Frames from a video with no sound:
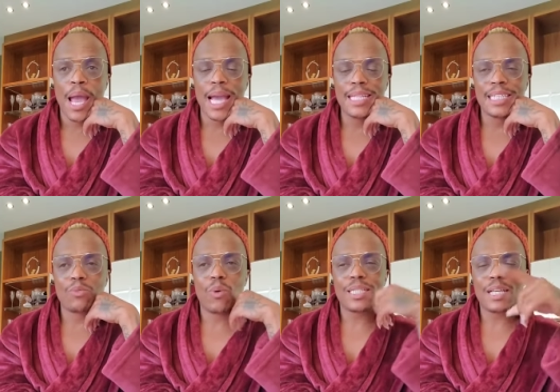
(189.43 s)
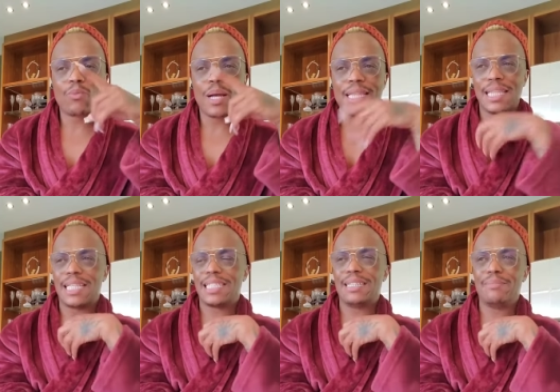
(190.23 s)
And he said, What's that one thing
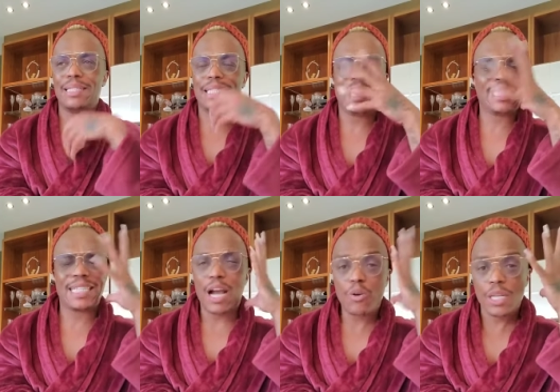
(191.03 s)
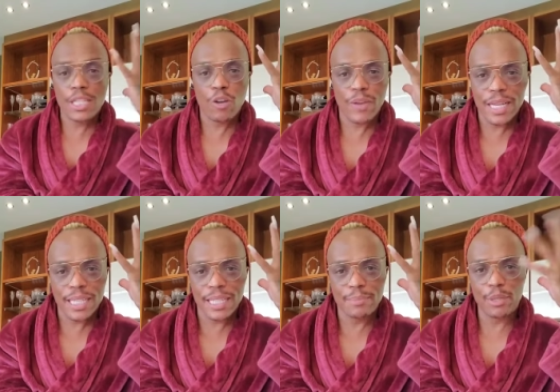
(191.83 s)
that's still missing? And I said, I couldn't think of
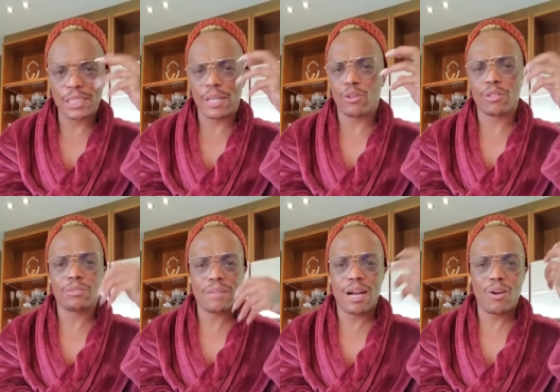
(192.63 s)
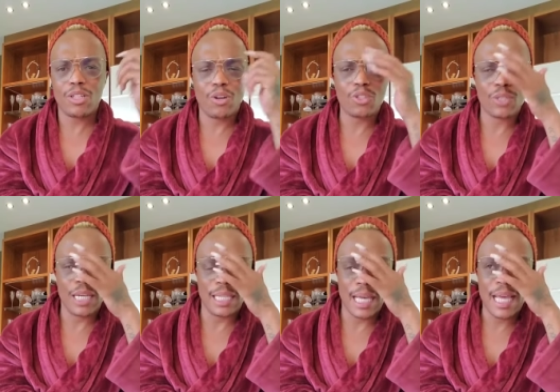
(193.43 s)
anything because I thought I got it all
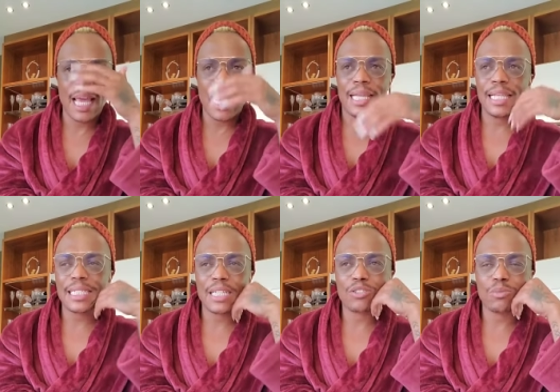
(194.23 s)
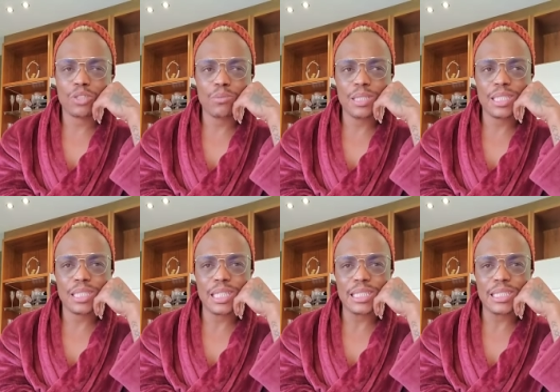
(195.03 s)
together. And then he said to me, Somizi,